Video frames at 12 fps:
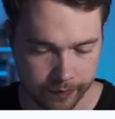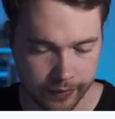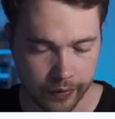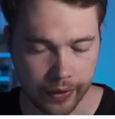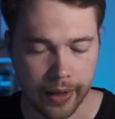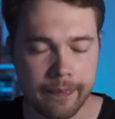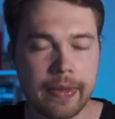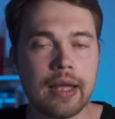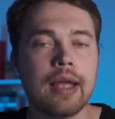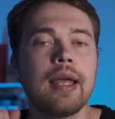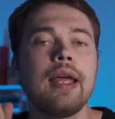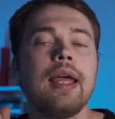Okay,
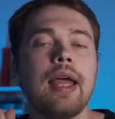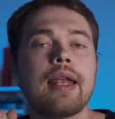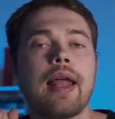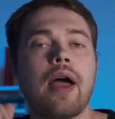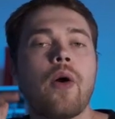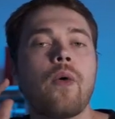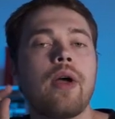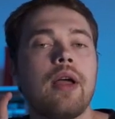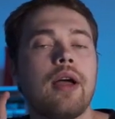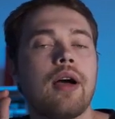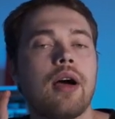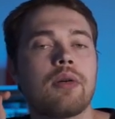and now
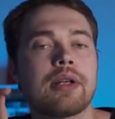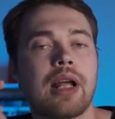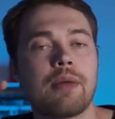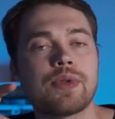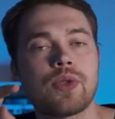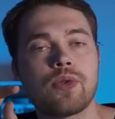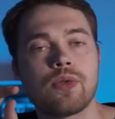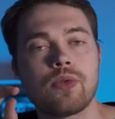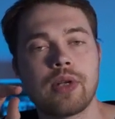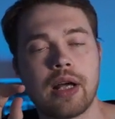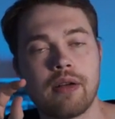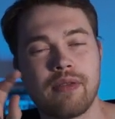it comes to
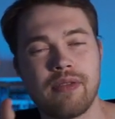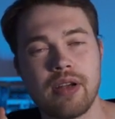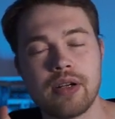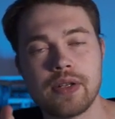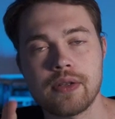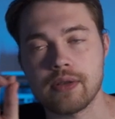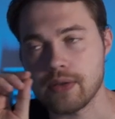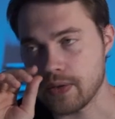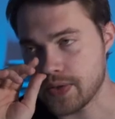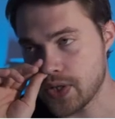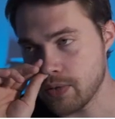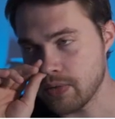kind of very
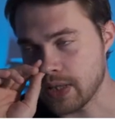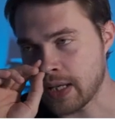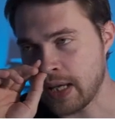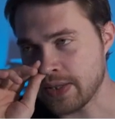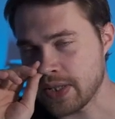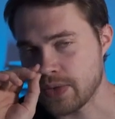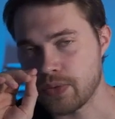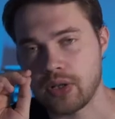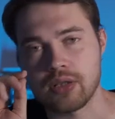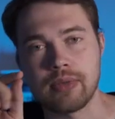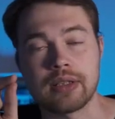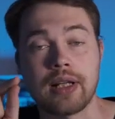similar case as we talked
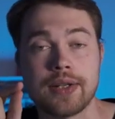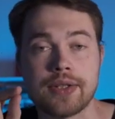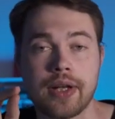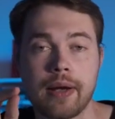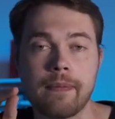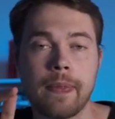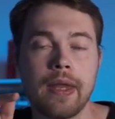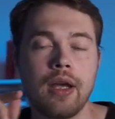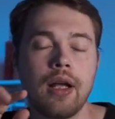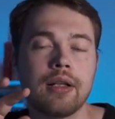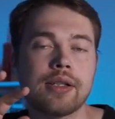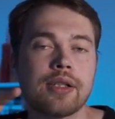about last time.
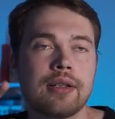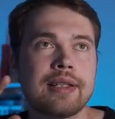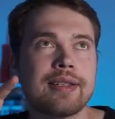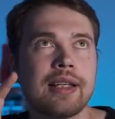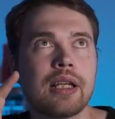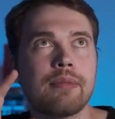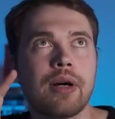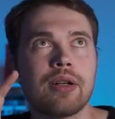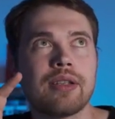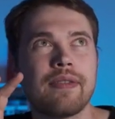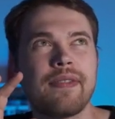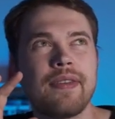Let's think about
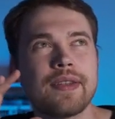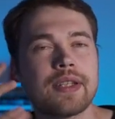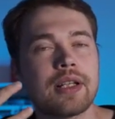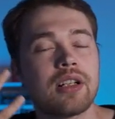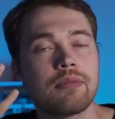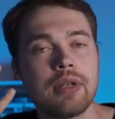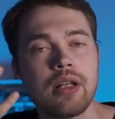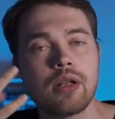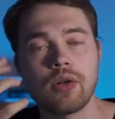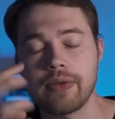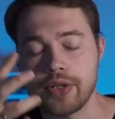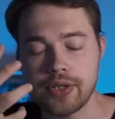the physical meaning
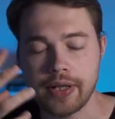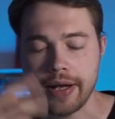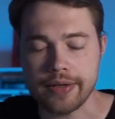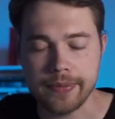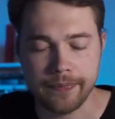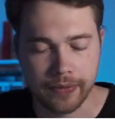of each state.